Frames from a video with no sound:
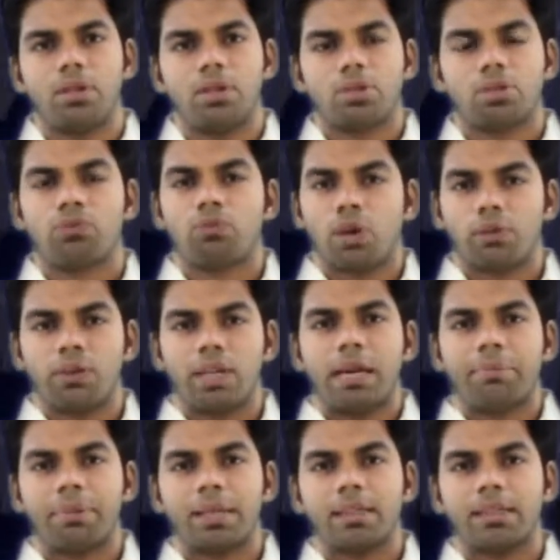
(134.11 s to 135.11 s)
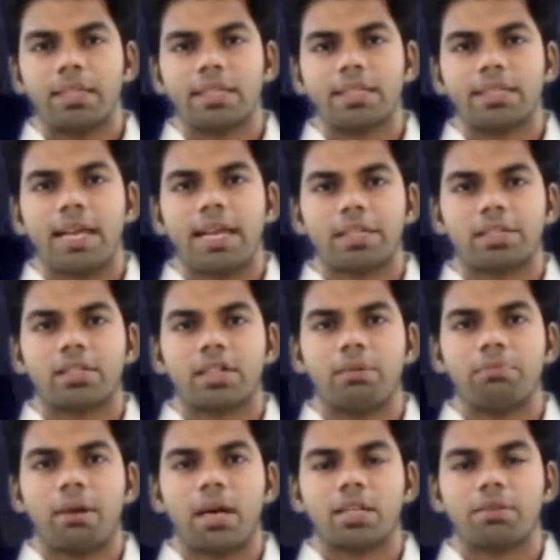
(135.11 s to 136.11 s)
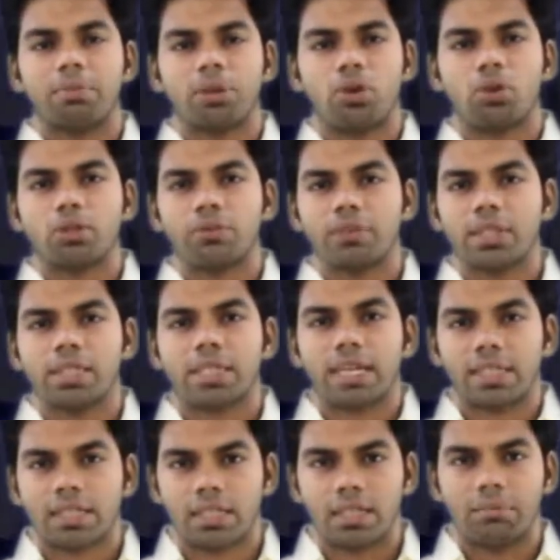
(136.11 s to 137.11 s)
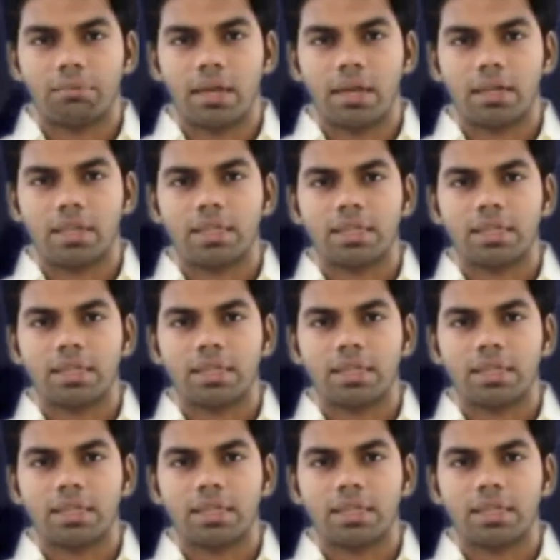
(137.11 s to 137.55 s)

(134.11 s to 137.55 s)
So what will happen? This extra mass, because of this extra mass,